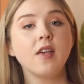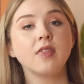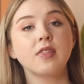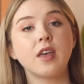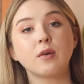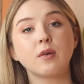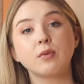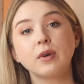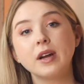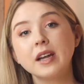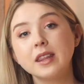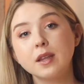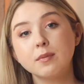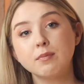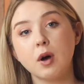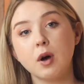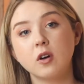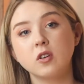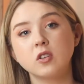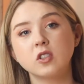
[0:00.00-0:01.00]
They read the
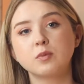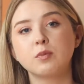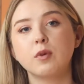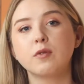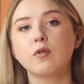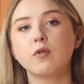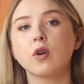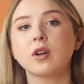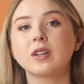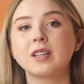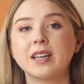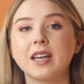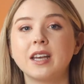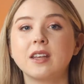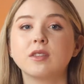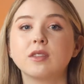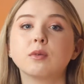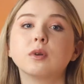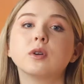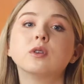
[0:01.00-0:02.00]
post before
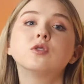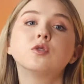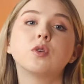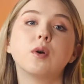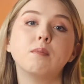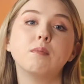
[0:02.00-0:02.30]
clicking through to